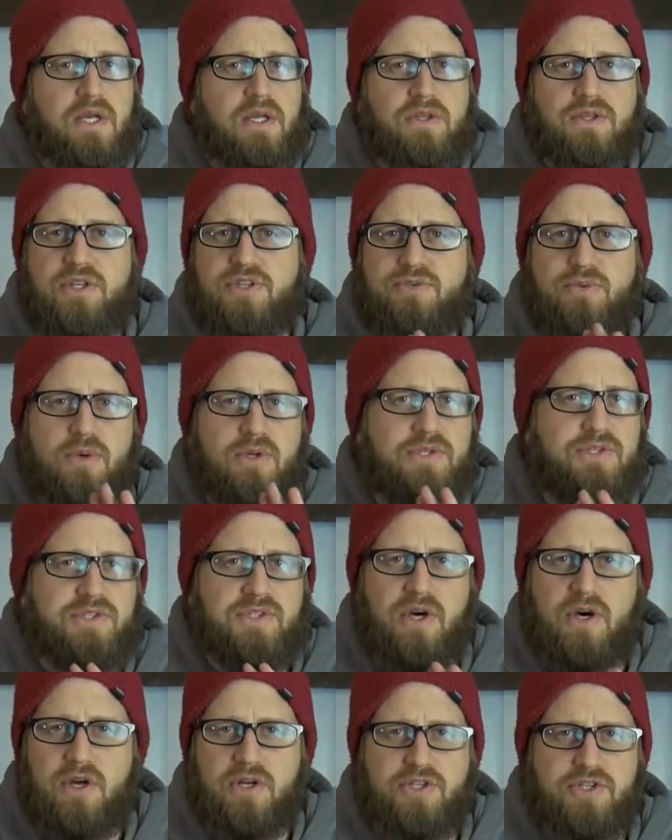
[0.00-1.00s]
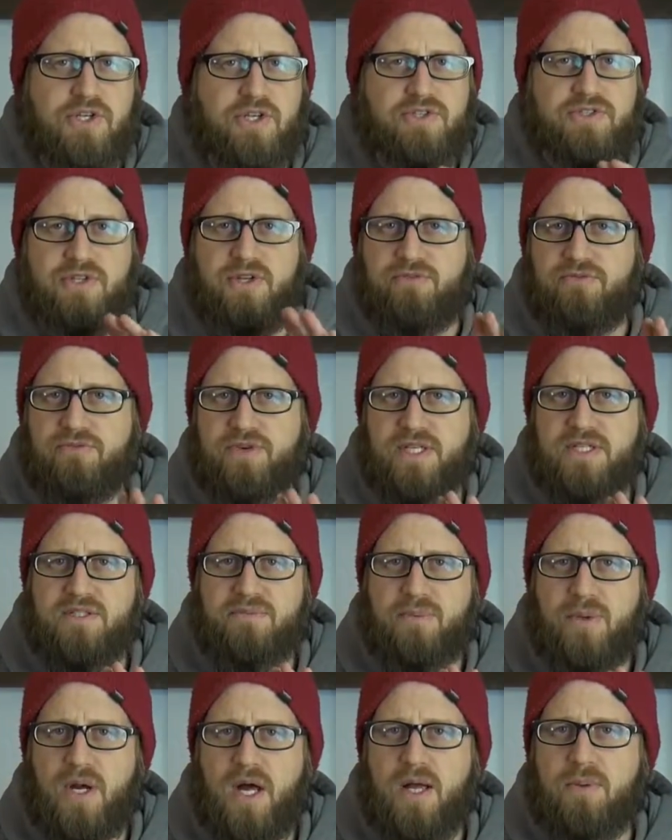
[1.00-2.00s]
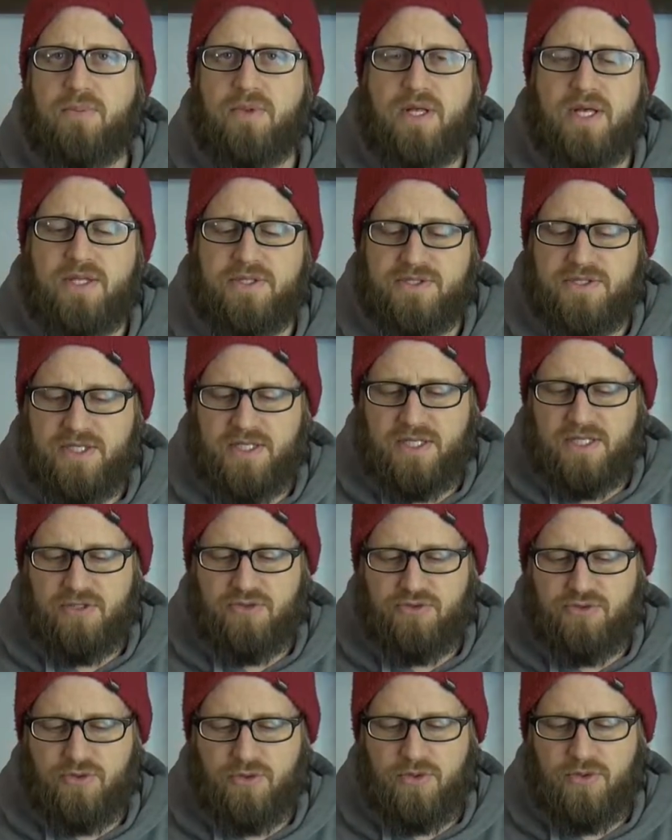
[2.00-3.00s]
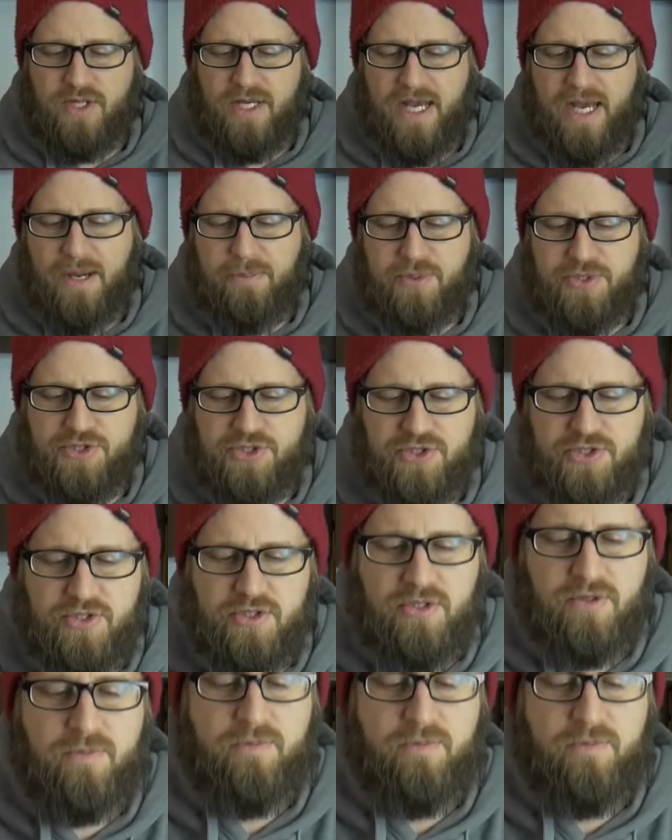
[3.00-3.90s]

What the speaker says: these ones are just a fixed prime lens. They control the aperture